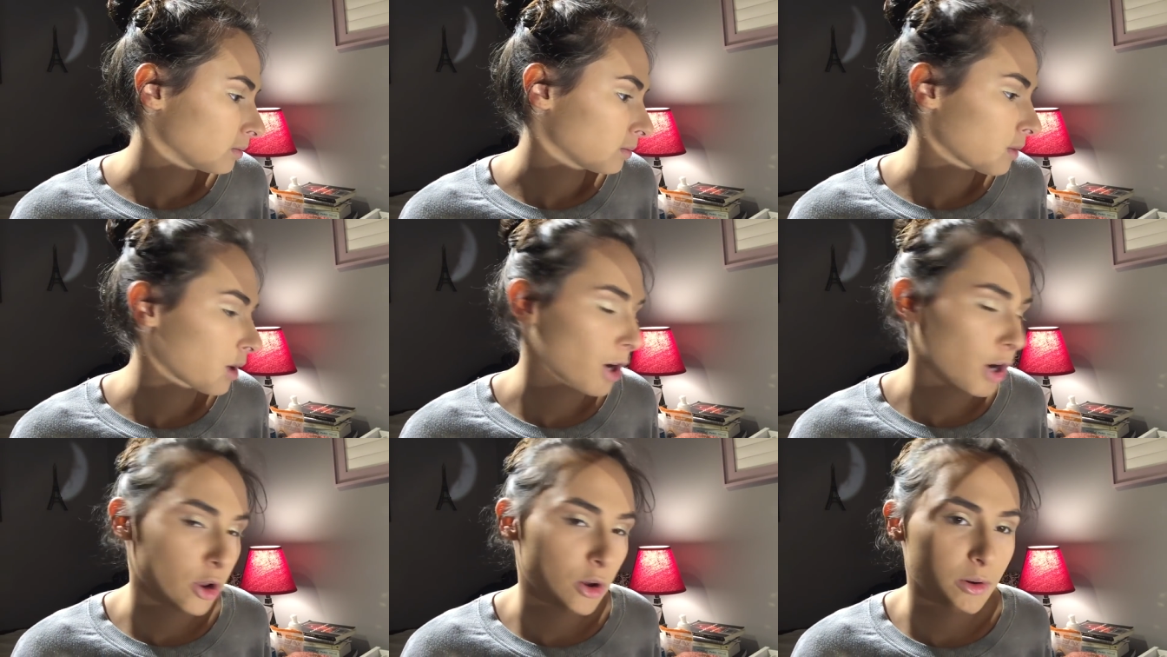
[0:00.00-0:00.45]

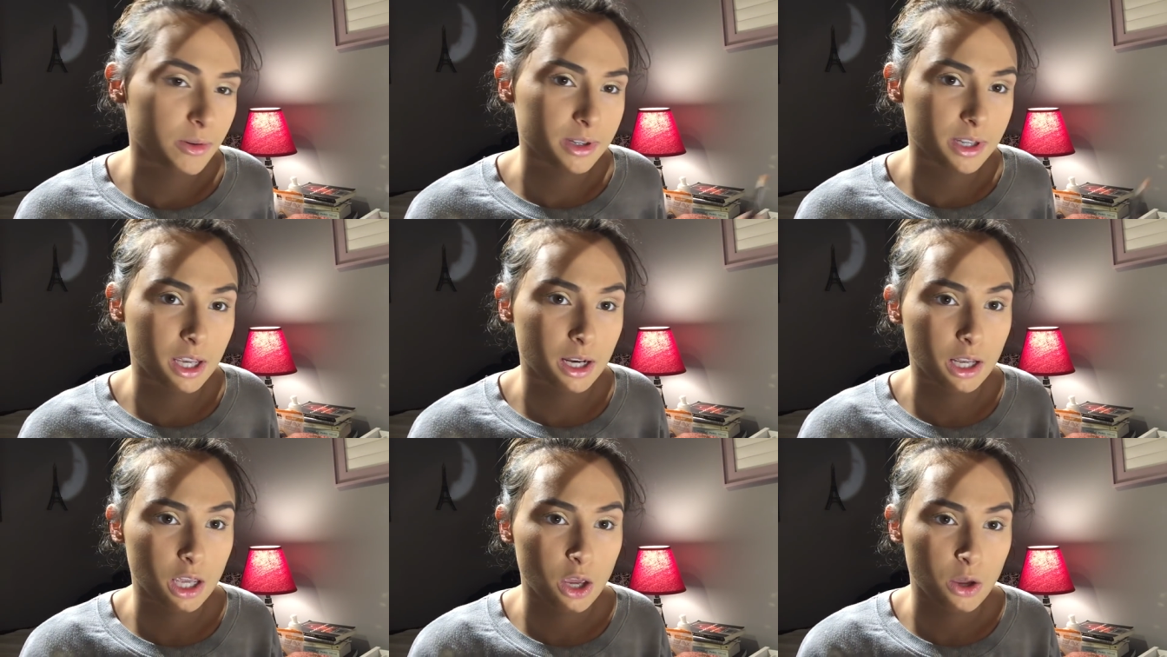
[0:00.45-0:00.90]
where I knew I was
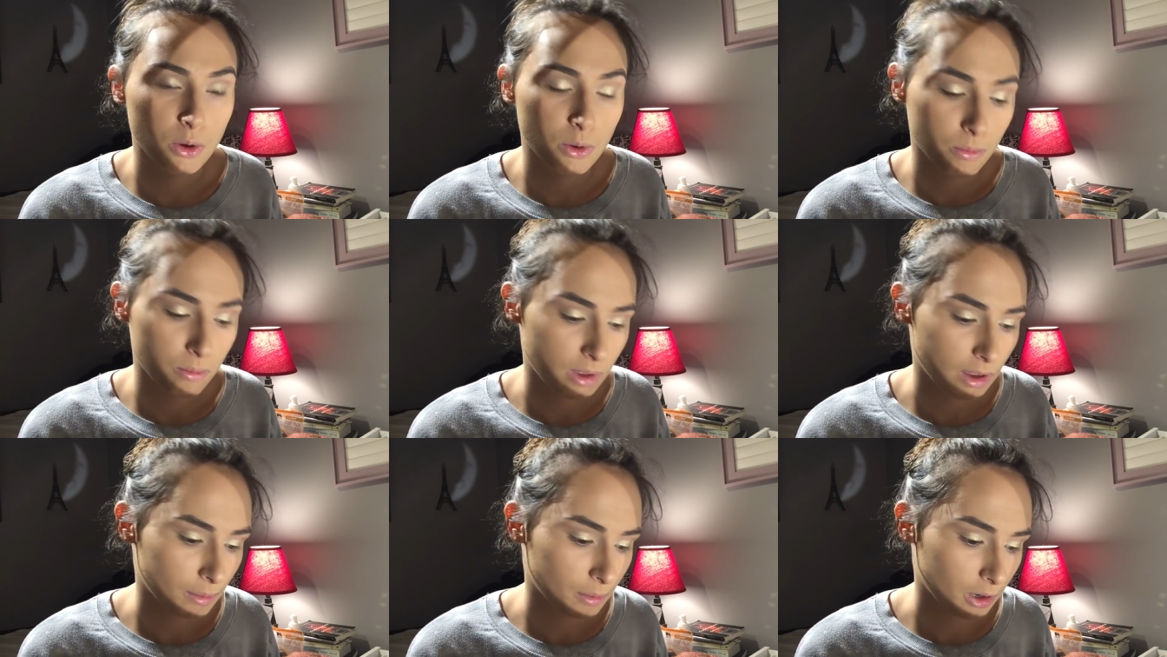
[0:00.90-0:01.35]
going to go
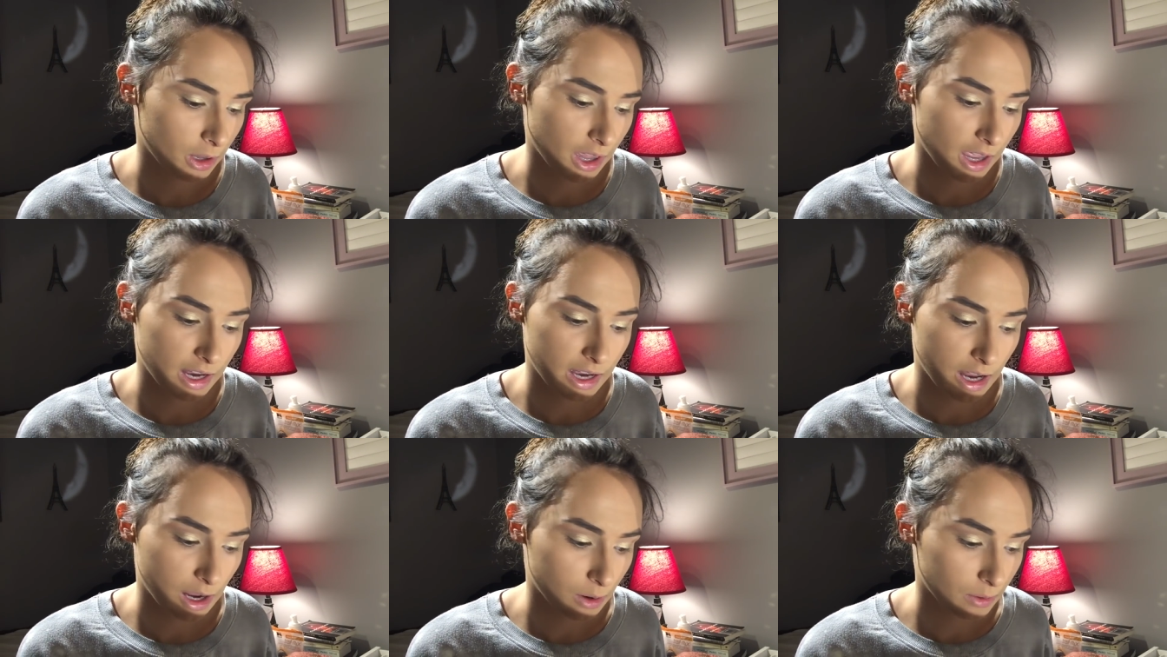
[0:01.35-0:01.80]
be able to
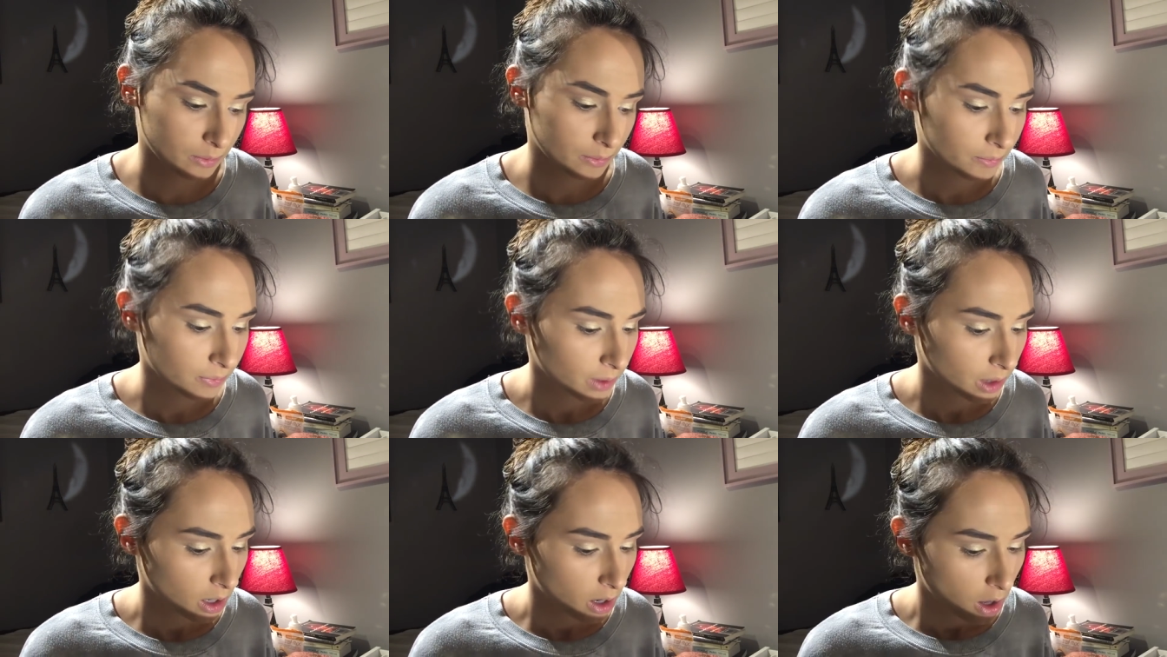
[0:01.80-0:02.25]
lay down.
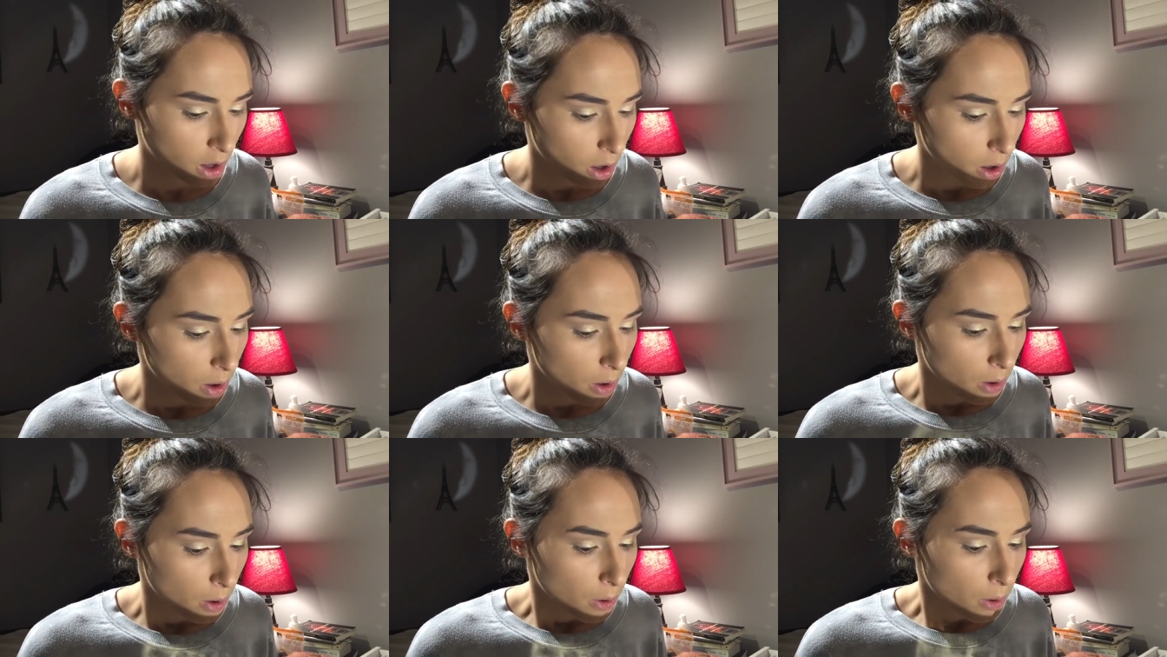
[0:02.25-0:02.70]

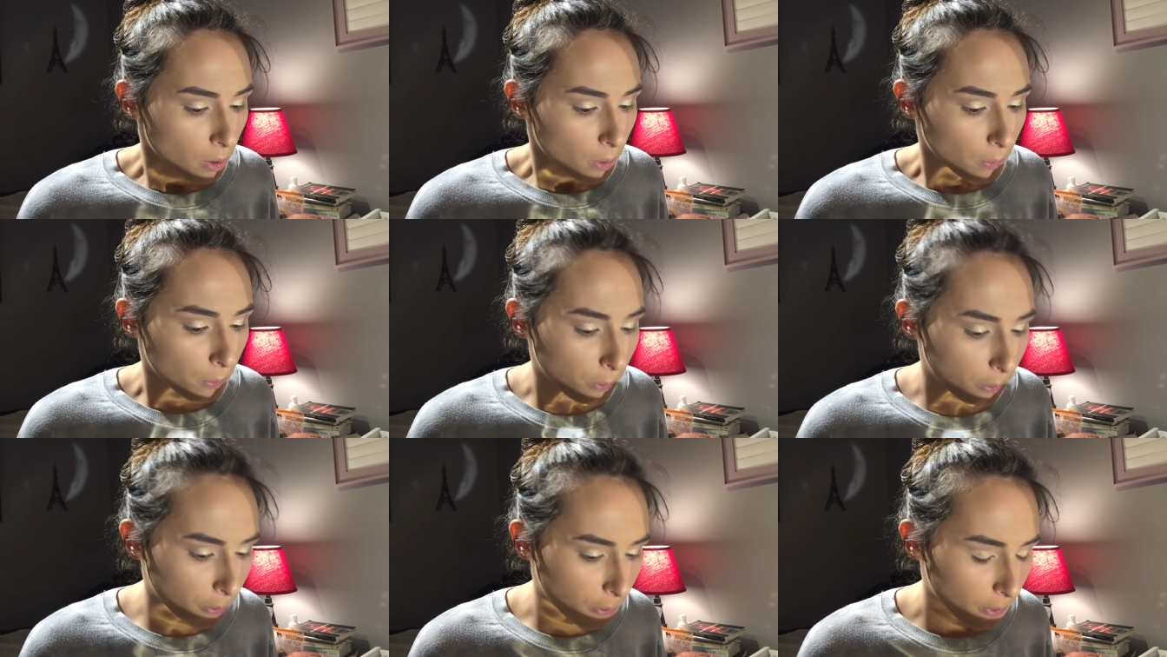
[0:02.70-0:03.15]

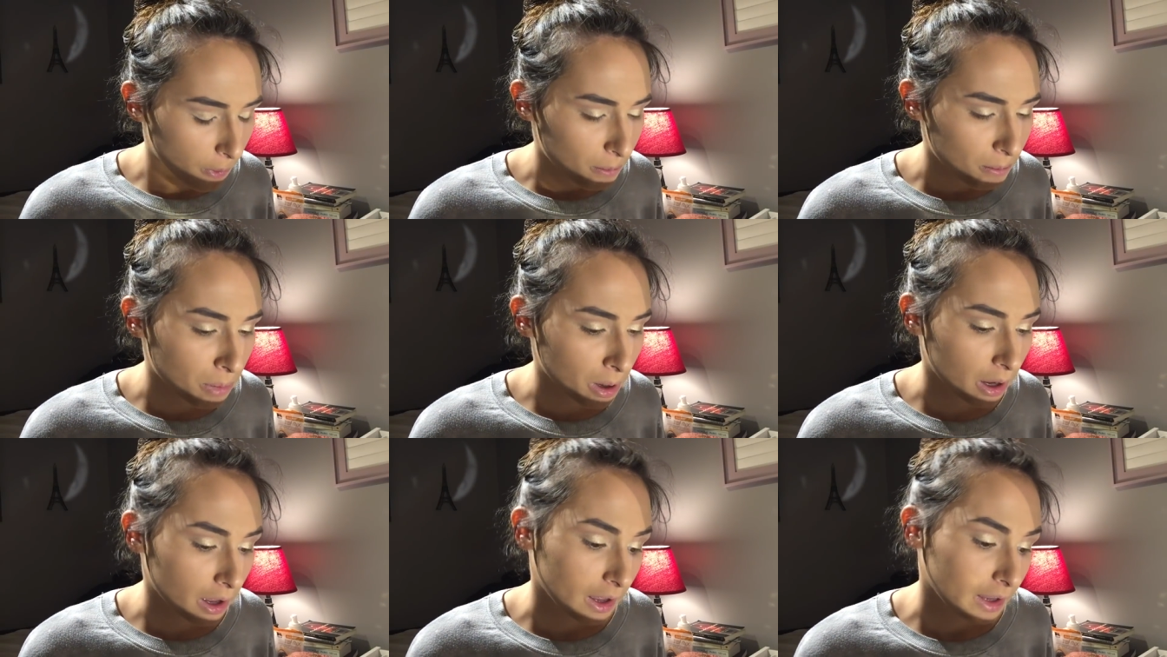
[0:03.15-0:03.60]

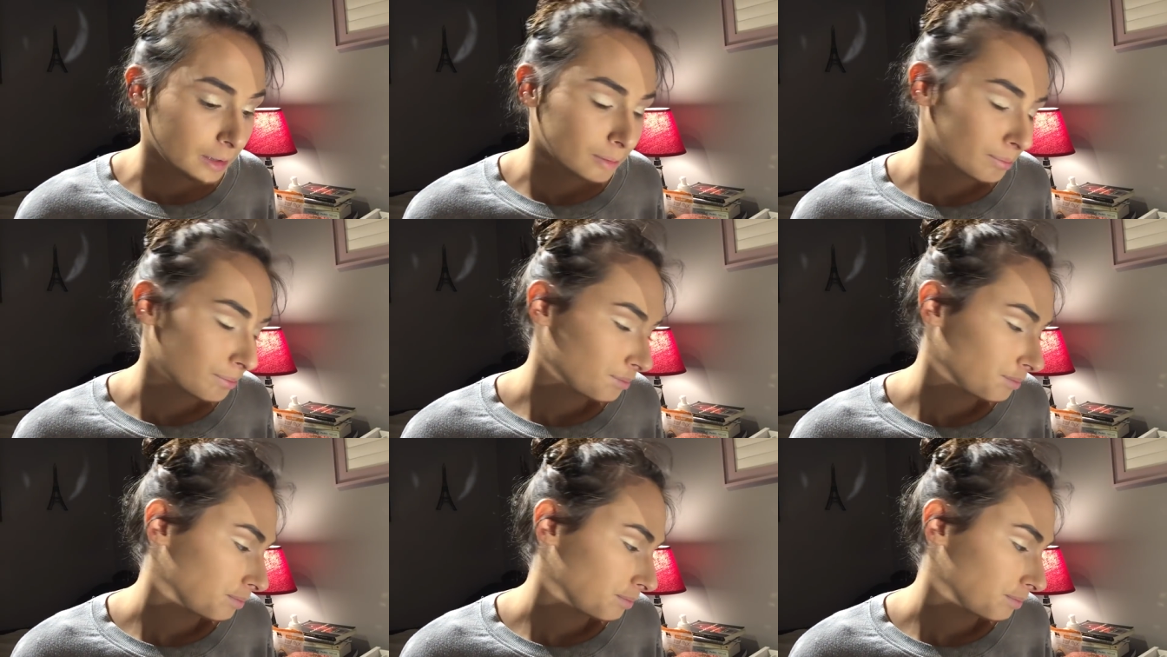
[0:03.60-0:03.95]
But